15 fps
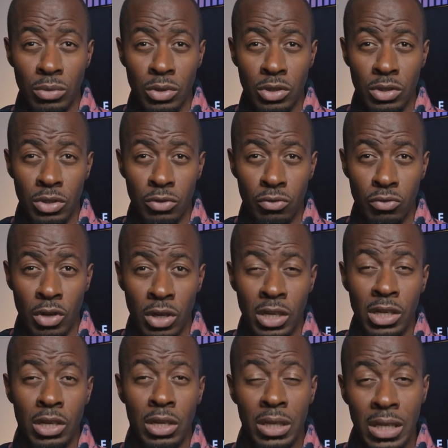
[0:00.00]
because you're
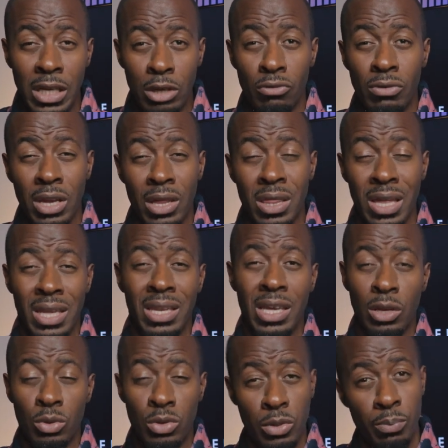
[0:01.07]
going to need a really thick
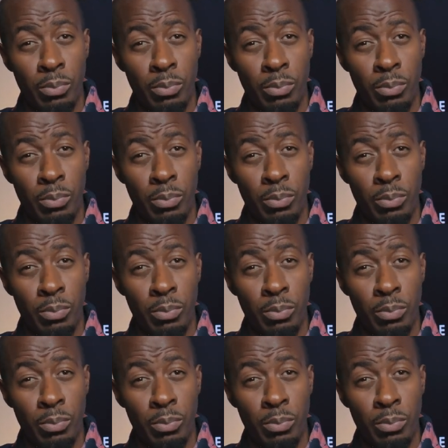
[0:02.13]
needle to